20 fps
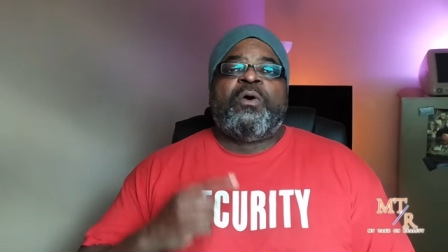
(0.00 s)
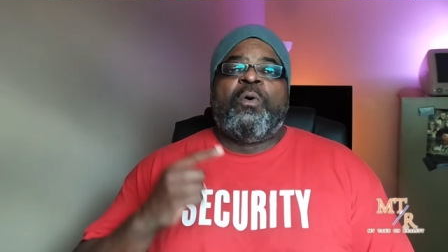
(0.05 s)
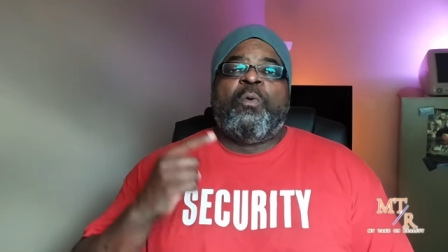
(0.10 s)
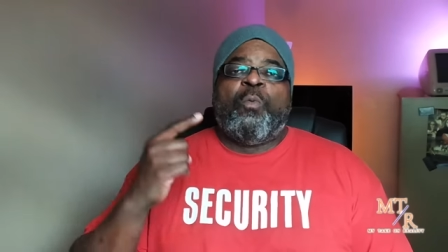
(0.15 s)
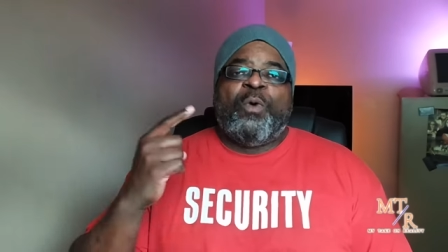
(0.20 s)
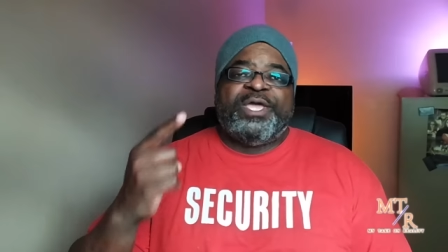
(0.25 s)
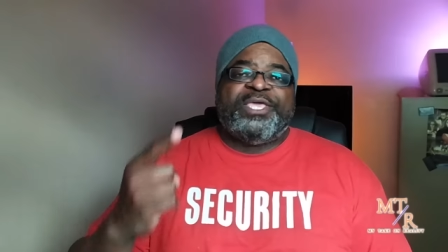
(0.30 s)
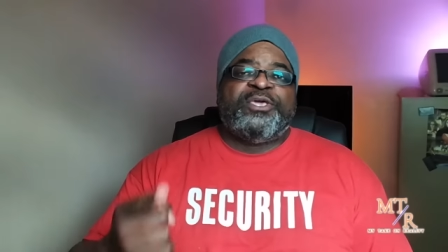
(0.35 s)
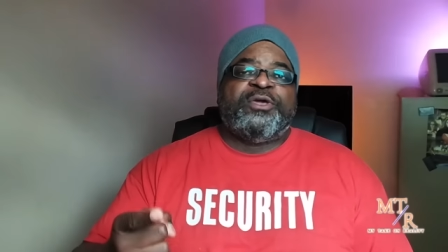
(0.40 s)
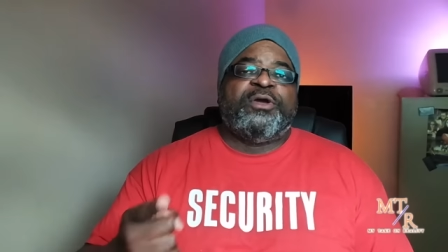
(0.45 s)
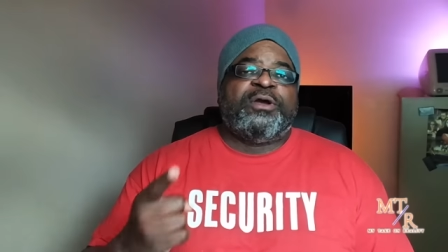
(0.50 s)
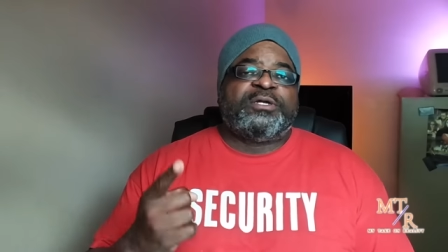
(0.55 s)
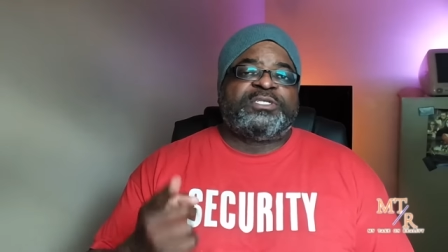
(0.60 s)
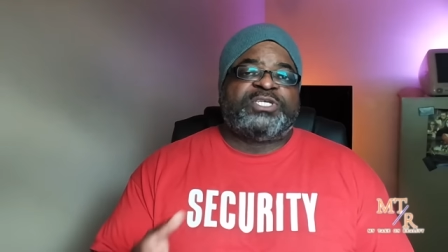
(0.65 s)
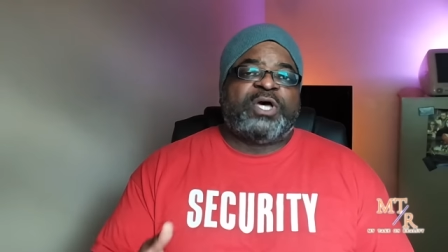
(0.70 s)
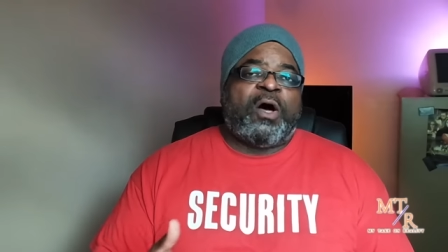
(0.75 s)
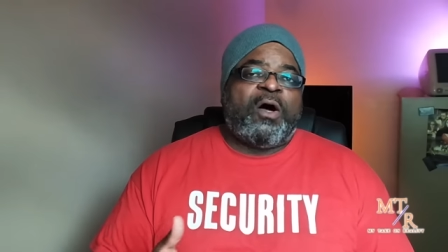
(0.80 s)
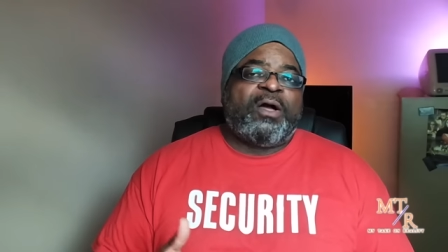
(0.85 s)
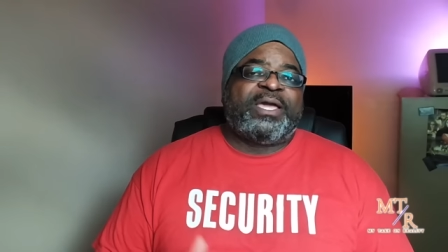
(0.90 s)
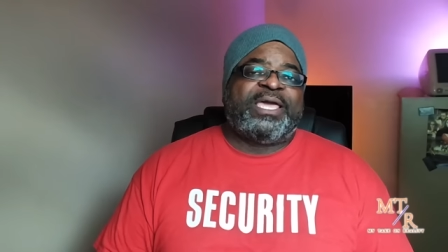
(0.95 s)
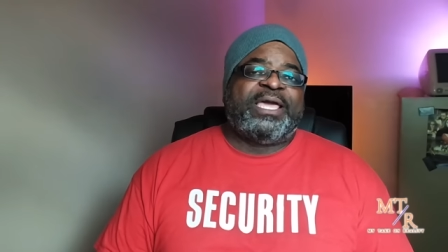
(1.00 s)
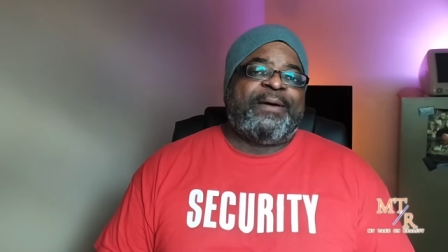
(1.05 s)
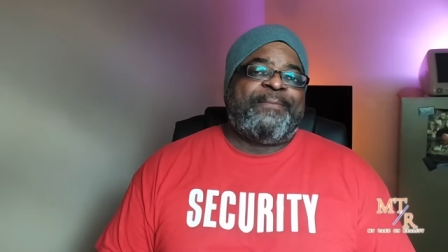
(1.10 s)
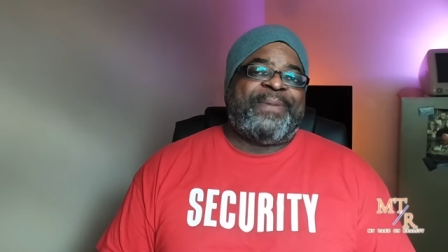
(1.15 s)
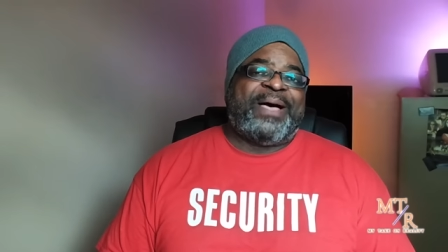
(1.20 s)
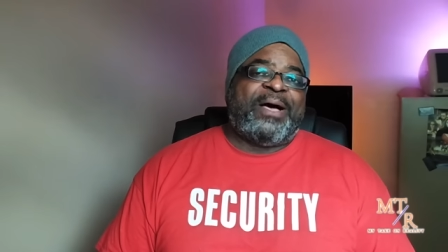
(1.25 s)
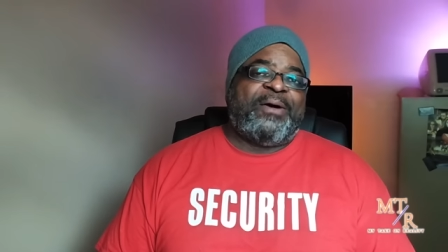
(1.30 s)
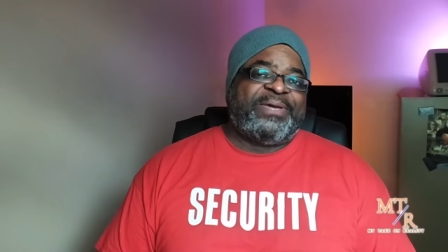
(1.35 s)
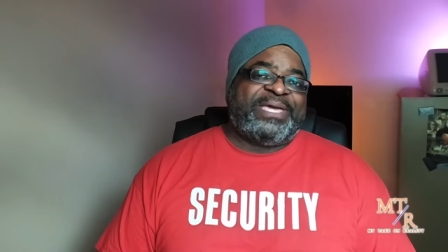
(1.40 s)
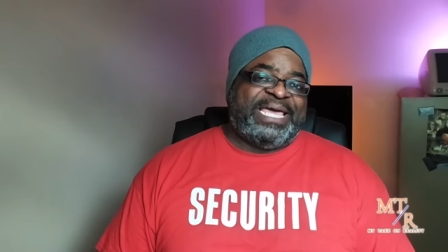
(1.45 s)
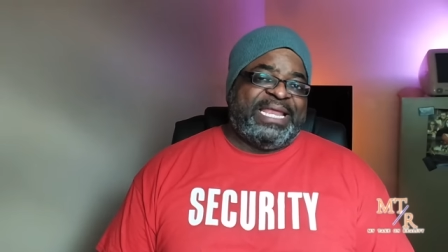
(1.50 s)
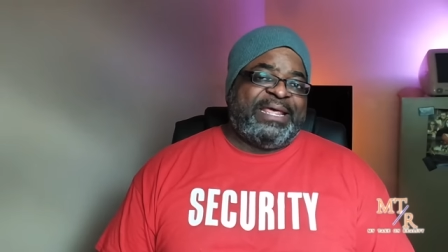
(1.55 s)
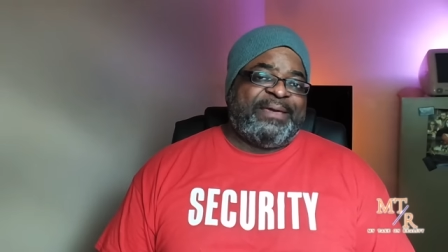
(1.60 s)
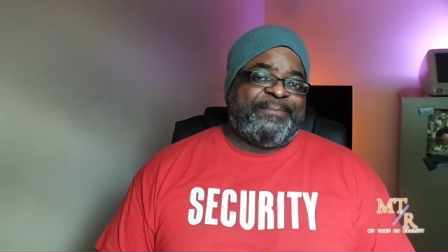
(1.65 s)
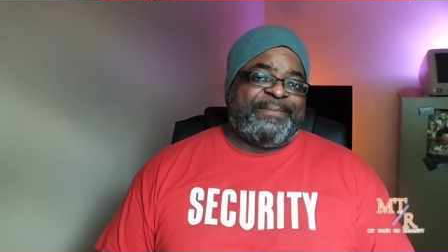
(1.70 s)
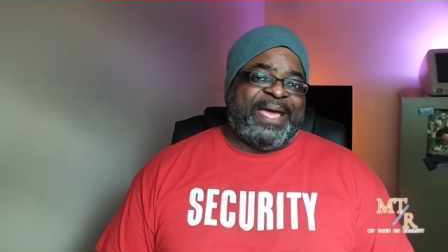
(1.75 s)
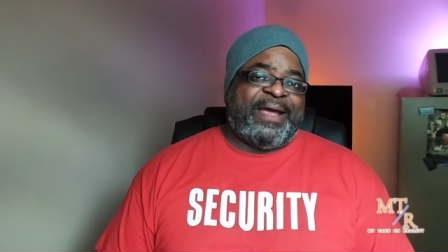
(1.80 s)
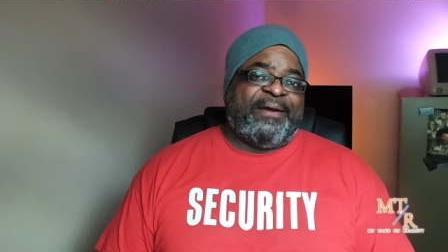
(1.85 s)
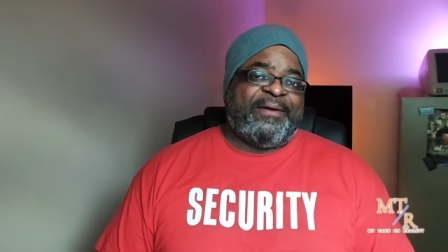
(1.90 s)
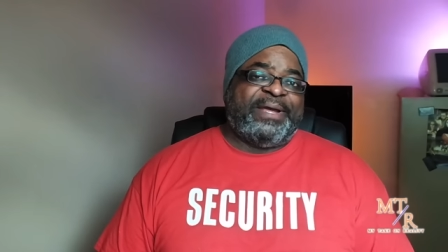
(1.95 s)
when you're talking about getting
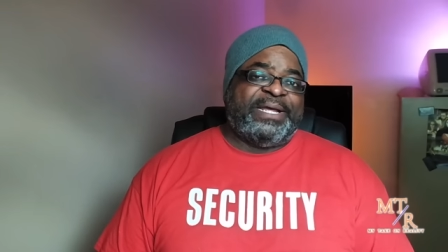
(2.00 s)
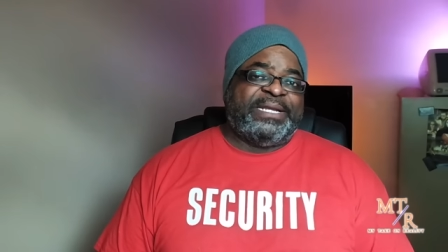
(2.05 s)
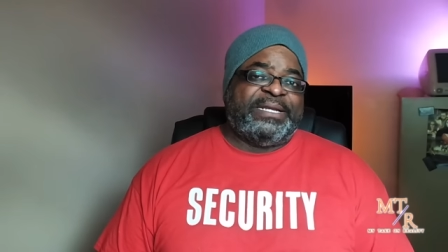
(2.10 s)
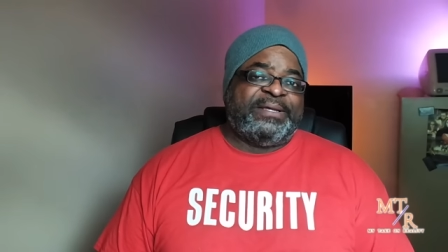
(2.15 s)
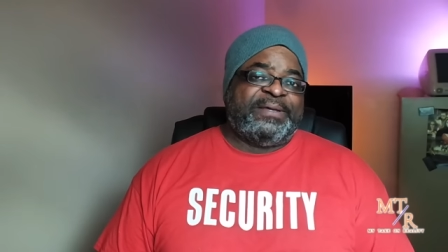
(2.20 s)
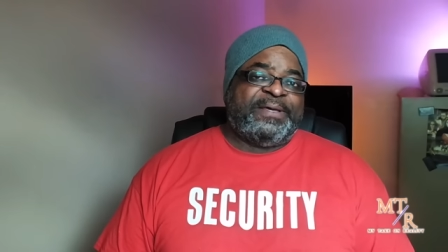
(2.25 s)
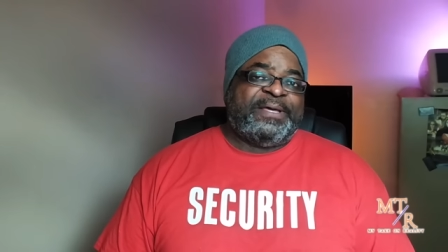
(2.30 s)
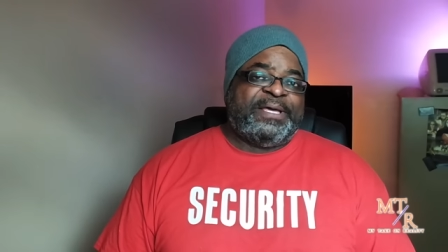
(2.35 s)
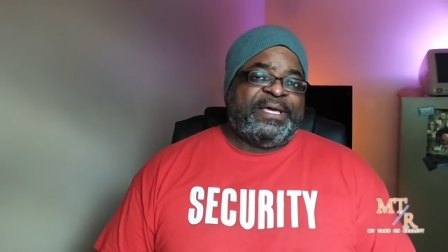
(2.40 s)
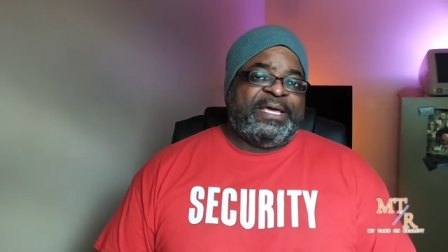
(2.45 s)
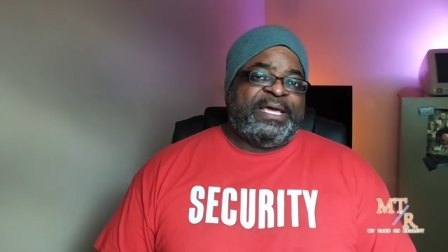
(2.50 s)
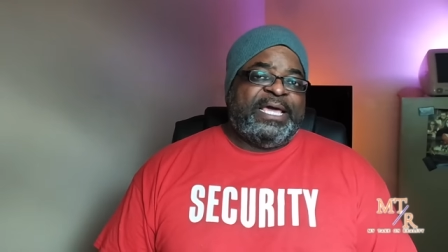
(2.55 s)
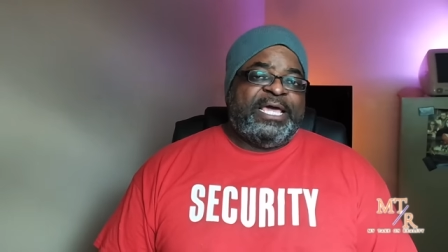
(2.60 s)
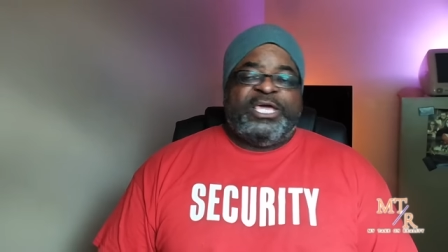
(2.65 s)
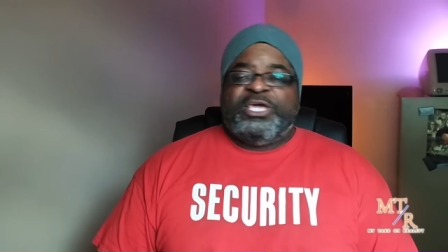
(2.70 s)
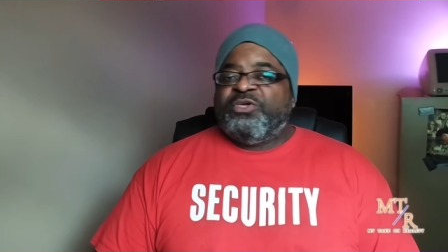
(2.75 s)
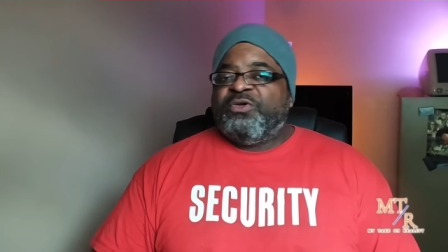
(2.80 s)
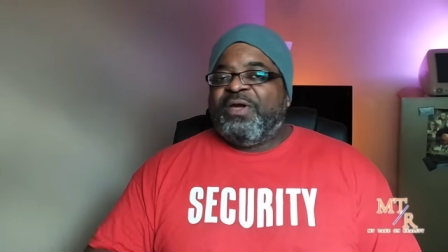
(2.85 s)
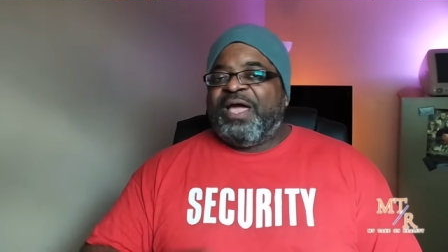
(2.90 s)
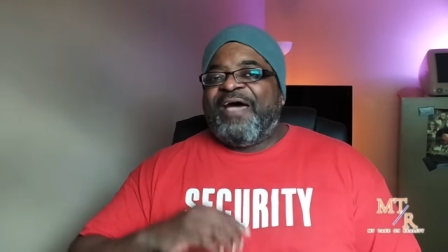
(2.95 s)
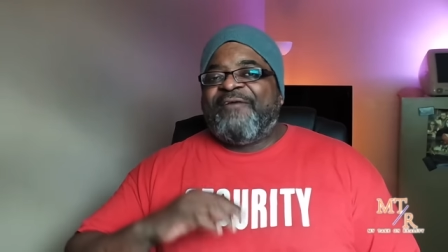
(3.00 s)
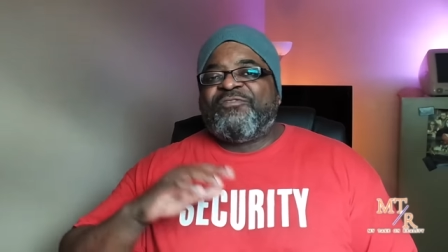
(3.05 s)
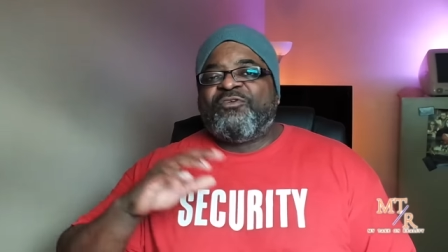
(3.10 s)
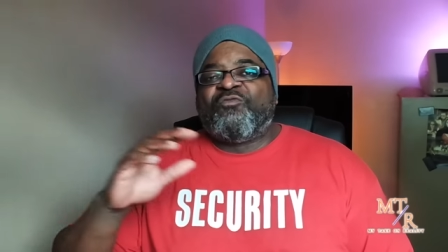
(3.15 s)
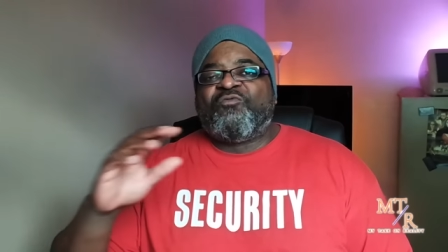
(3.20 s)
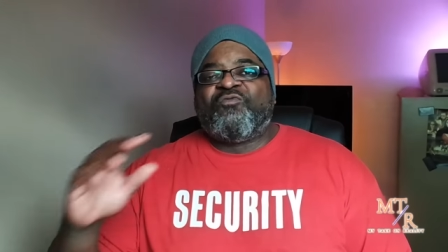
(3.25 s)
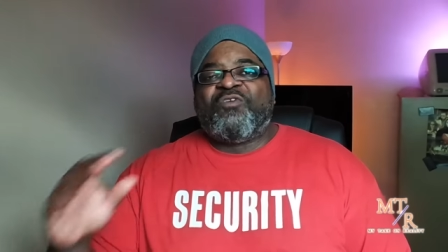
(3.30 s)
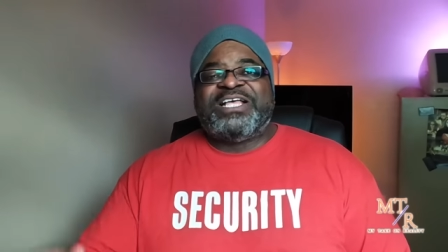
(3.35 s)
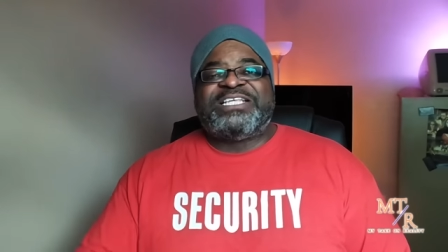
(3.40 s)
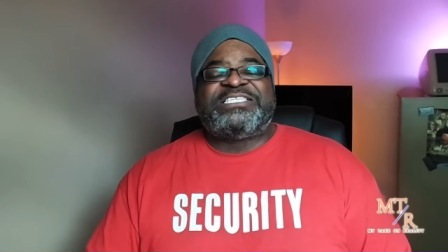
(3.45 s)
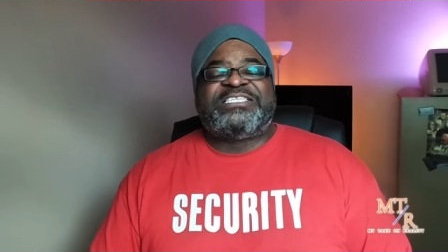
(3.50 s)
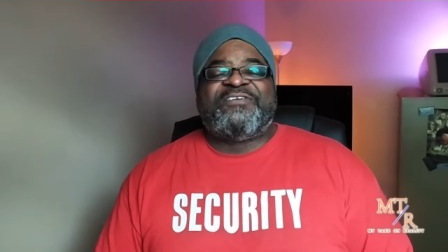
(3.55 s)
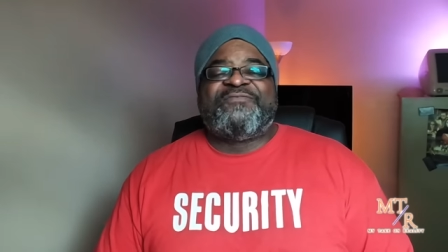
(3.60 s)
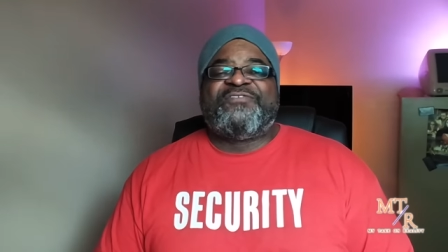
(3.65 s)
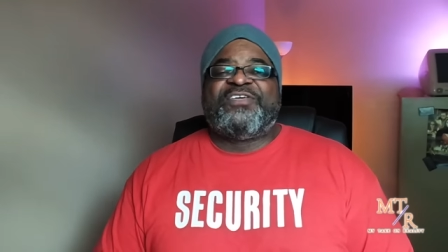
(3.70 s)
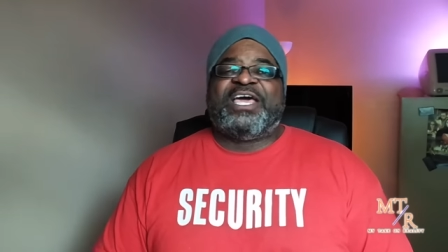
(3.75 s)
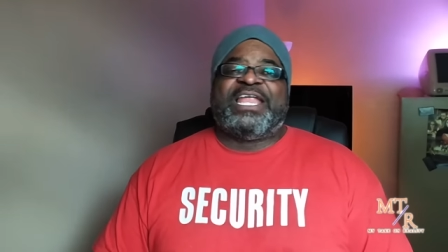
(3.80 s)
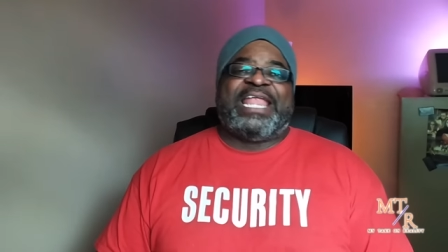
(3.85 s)
married. You have the rest of your